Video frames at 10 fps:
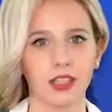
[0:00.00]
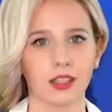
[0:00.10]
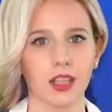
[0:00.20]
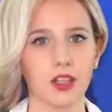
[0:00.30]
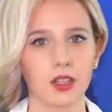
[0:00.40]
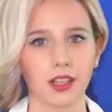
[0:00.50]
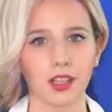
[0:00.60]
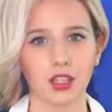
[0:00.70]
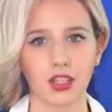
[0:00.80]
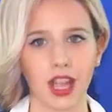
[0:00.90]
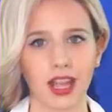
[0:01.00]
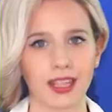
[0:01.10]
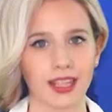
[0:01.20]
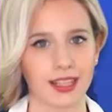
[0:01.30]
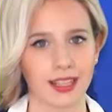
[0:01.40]
Digital exchange
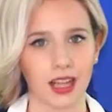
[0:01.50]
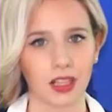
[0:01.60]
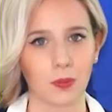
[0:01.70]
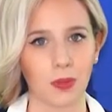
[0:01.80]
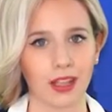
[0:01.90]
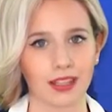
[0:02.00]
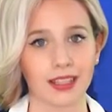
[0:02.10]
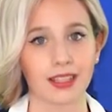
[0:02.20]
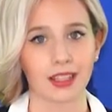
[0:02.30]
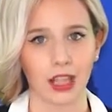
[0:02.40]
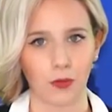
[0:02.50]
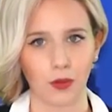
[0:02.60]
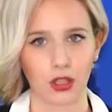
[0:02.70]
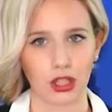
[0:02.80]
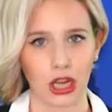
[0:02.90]
is not means safe
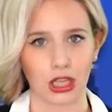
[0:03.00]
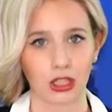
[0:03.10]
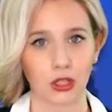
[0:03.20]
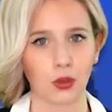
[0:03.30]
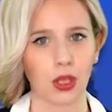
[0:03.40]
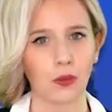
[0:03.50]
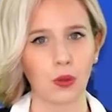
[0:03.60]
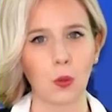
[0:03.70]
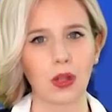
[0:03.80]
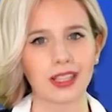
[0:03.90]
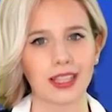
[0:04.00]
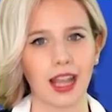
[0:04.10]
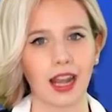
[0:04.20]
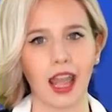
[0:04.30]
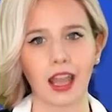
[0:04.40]
exchange. So if you want to
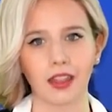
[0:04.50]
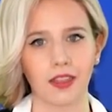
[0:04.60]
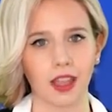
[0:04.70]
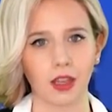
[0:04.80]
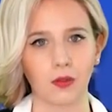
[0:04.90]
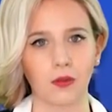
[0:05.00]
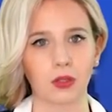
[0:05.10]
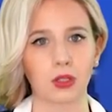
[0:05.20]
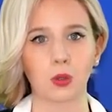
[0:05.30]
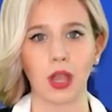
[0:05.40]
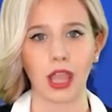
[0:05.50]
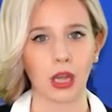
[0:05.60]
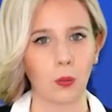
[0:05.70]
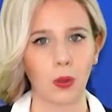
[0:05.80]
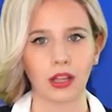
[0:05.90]
send anything to
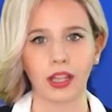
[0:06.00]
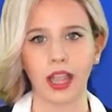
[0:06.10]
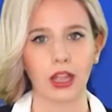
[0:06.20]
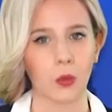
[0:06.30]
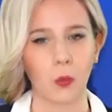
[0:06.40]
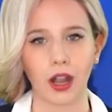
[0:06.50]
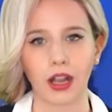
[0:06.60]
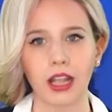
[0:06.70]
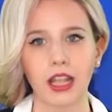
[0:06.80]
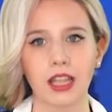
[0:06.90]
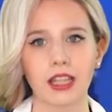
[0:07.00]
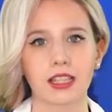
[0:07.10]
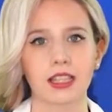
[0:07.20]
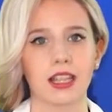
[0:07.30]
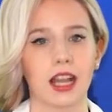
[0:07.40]
anyone, anywhere,
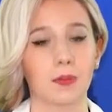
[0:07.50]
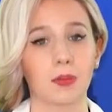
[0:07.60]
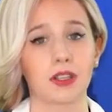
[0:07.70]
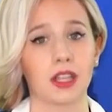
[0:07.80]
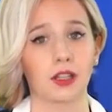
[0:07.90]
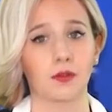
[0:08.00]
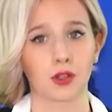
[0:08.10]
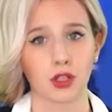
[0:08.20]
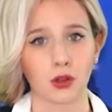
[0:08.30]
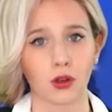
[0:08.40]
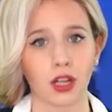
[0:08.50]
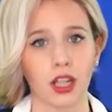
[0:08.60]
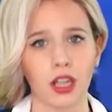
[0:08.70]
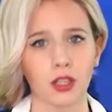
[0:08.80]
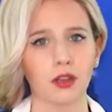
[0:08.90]
is not protect for sure.
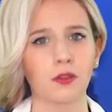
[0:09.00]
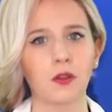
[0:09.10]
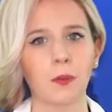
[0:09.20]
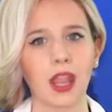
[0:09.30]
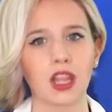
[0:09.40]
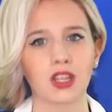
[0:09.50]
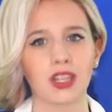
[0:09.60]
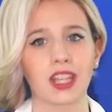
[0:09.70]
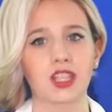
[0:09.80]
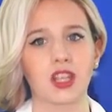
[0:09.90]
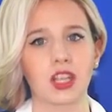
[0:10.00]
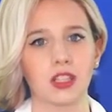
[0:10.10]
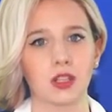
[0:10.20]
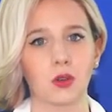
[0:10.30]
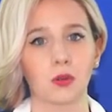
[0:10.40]
Your information
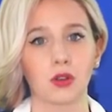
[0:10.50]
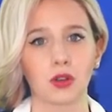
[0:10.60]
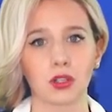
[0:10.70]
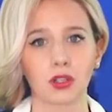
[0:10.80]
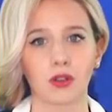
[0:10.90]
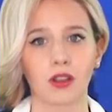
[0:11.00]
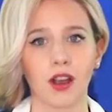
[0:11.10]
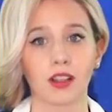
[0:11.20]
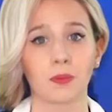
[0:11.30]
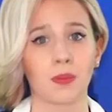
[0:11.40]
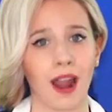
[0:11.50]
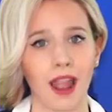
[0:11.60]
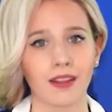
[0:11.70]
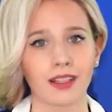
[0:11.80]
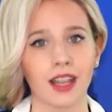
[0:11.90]
exchanged on your so-called
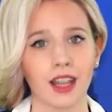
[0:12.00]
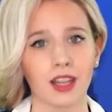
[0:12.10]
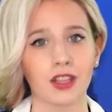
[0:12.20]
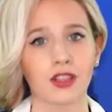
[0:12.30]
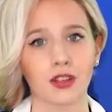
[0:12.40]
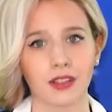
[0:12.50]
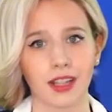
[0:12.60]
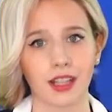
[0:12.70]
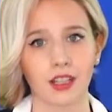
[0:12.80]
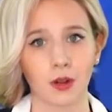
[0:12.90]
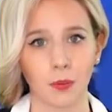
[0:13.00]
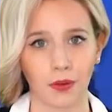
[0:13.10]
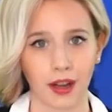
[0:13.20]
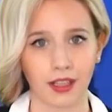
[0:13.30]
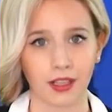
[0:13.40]
private internet
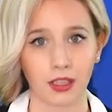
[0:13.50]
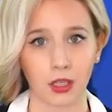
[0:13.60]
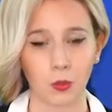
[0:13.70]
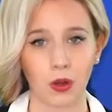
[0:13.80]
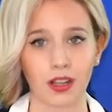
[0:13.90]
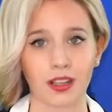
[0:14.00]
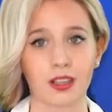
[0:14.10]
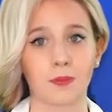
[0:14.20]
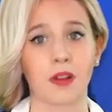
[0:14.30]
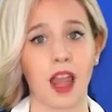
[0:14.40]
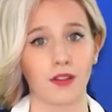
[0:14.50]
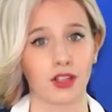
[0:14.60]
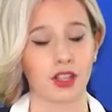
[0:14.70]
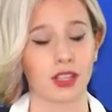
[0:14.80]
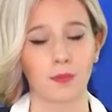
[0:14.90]
corporated network is
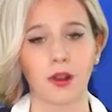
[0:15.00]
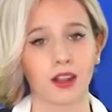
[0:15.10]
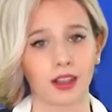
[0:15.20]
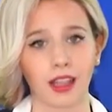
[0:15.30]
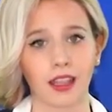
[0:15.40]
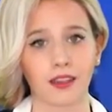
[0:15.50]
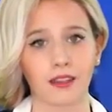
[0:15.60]
private just partly.